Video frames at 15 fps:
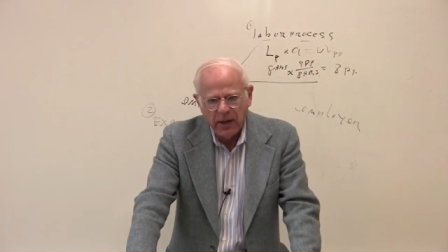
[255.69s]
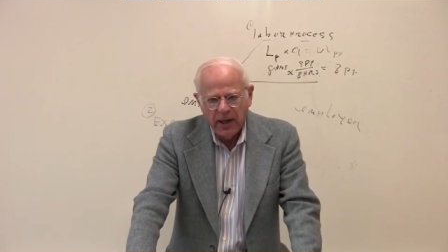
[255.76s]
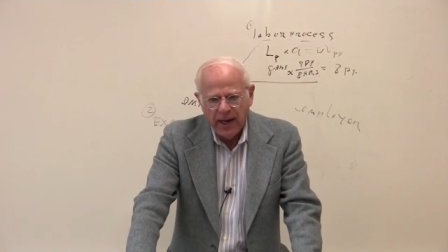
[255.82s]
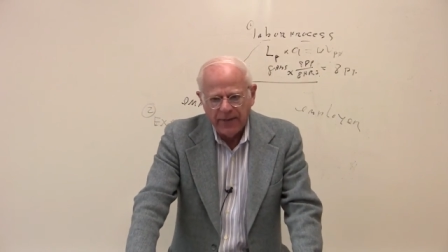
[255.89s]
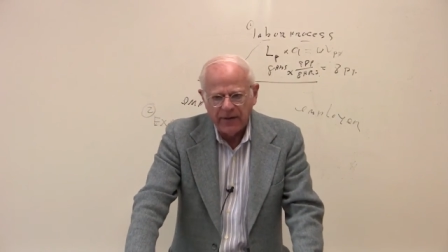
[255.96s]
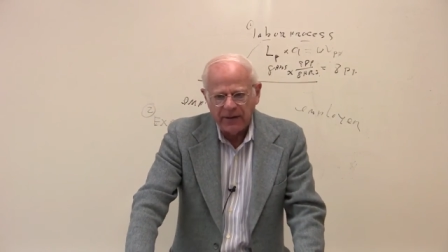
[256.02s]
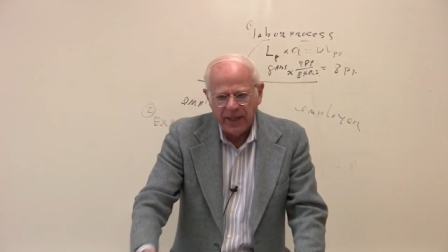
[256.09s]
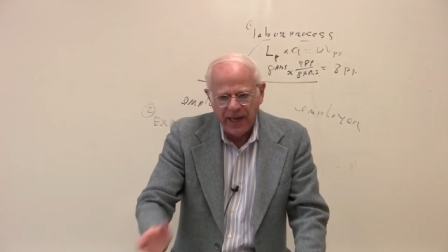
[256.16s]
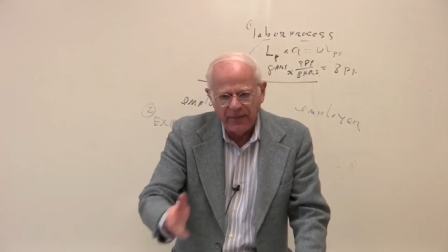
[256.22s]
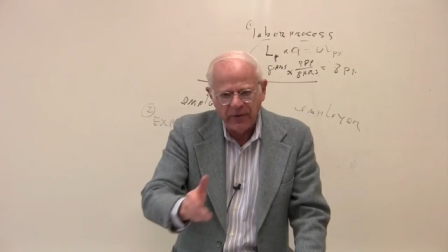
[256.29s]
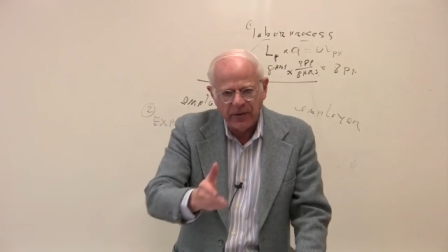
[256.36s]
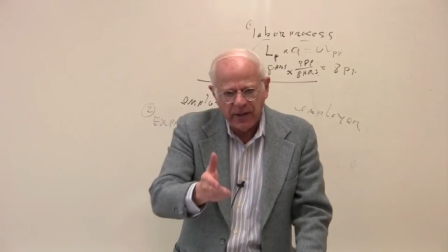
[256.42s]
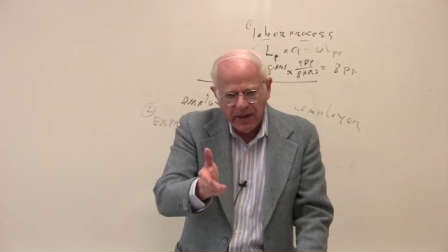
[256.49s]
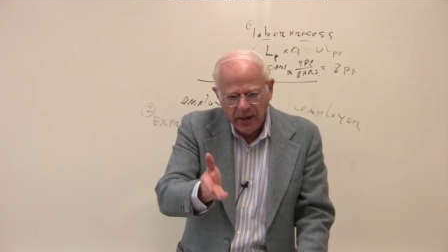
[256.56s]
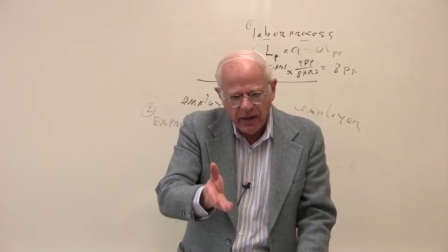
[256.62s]
and the labor
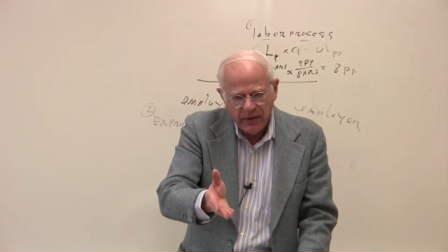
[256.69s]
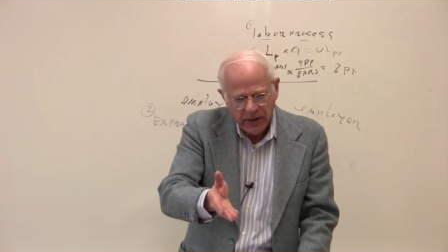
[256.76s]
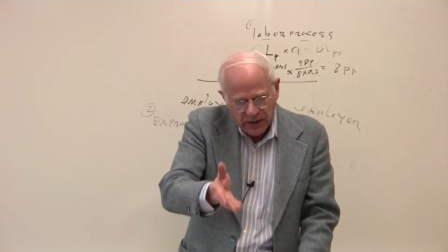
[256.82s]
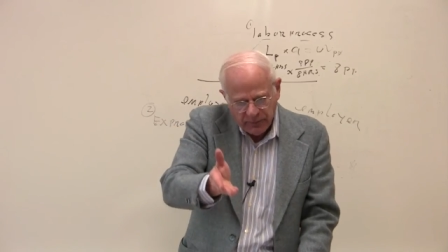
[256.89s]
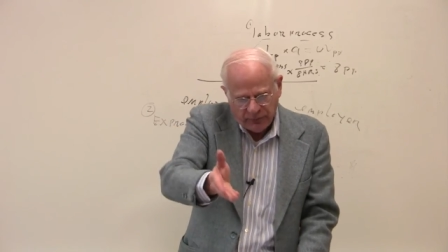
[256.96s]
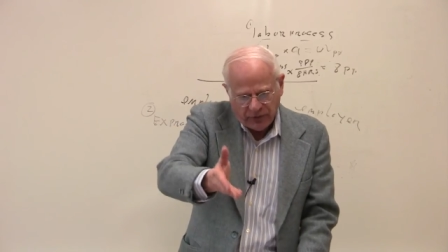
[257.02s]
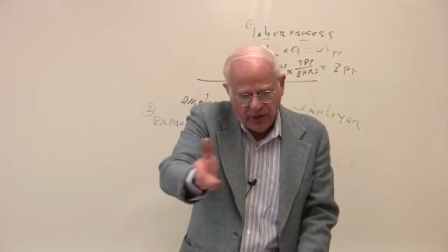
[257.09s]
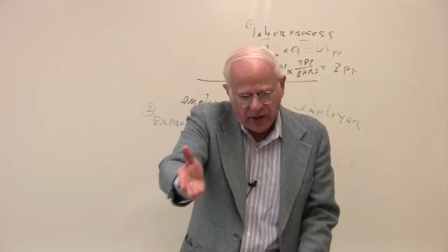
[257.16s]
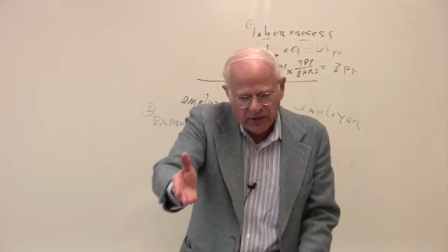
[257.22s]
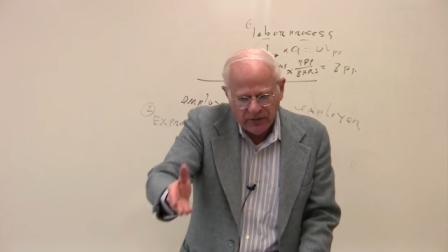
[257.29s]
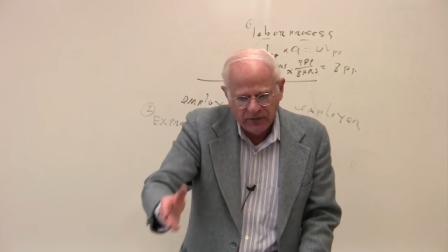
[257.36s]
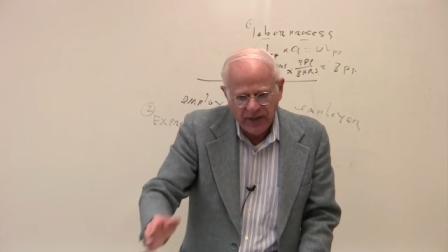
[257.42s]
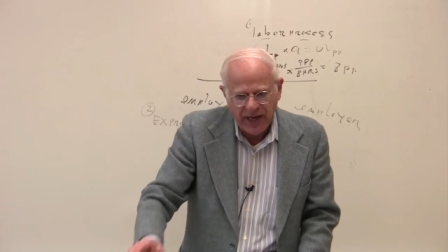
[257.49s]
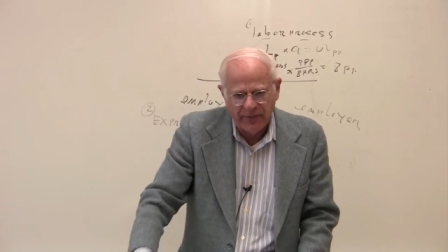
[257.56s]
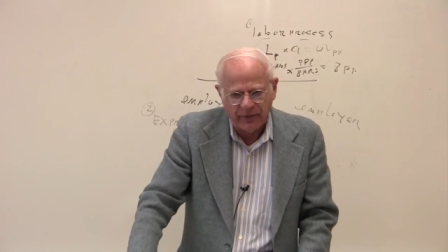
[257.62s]
there is
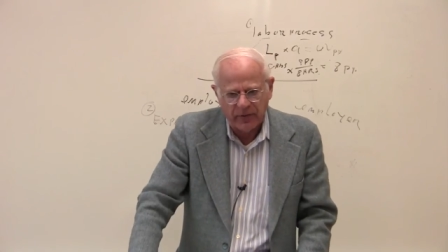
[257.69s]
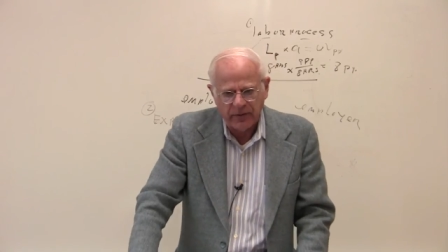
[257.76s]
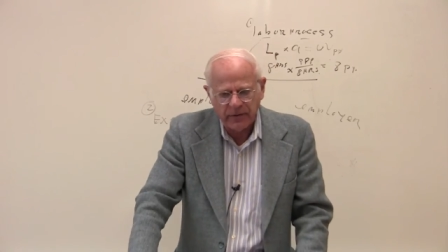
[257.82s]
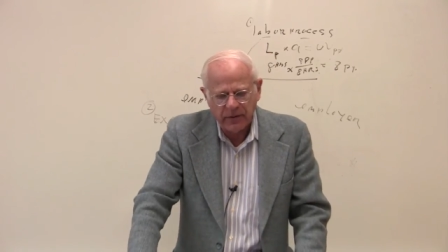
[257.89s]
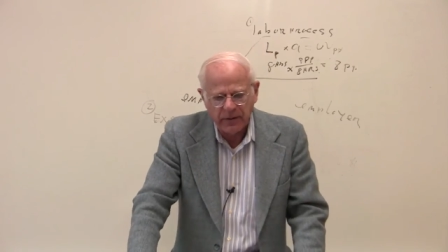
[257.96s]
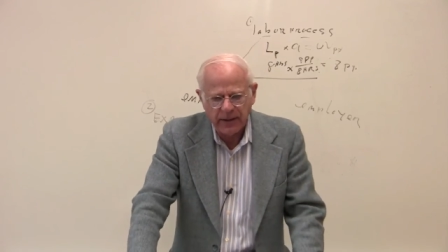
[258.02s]
productive labor.